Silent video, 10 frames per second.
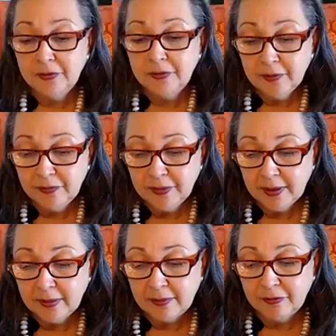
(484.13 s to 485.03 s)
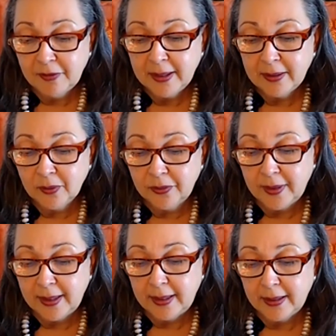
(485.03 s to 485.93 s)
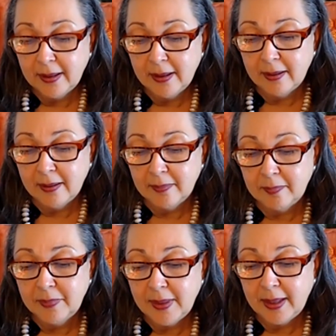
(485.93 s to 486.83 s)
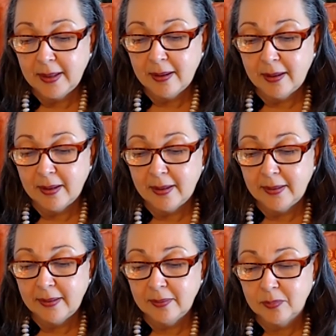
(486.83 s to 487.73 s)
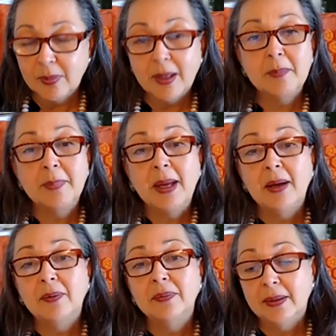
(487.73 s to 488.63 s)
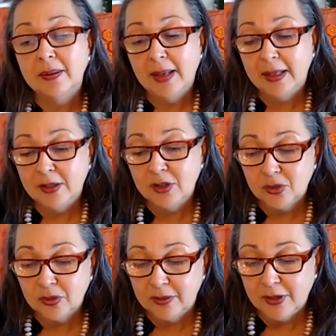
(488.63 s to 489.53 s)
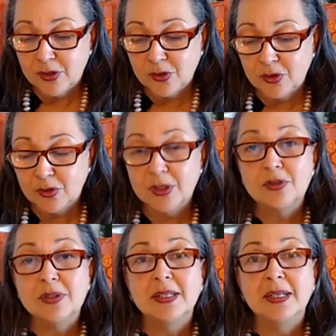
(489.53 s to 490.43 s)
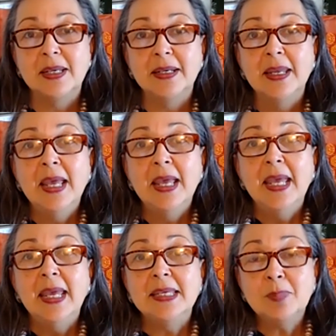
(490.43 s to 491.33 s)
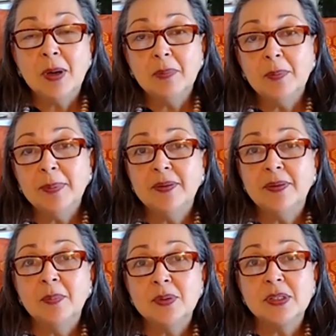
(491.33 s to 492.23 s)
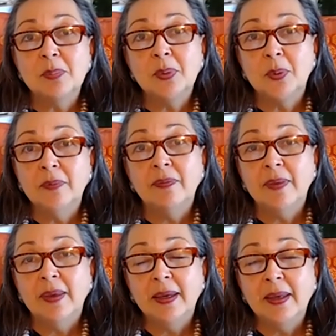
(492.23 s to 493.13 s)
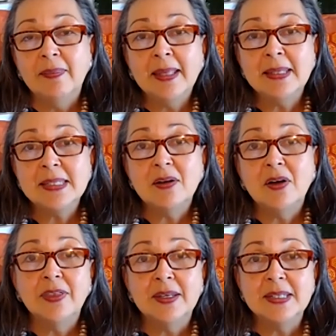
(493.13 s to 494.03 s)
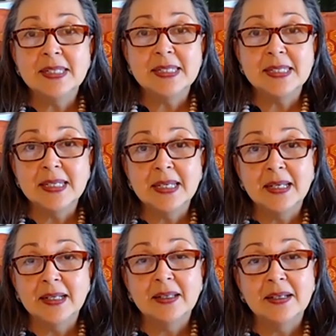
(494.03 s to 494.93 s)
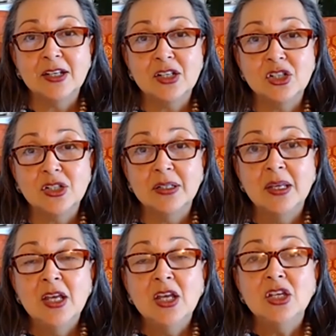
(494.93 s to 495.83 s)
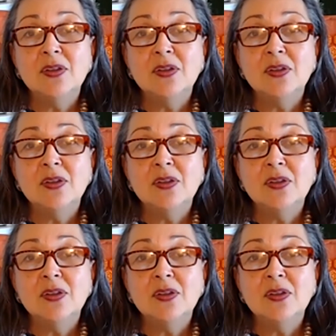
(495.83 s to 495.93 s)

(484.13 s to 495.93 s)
The fifth and final thing that I read about that angel investors are interested in is probably the most important thing, and that's authenticity and connection.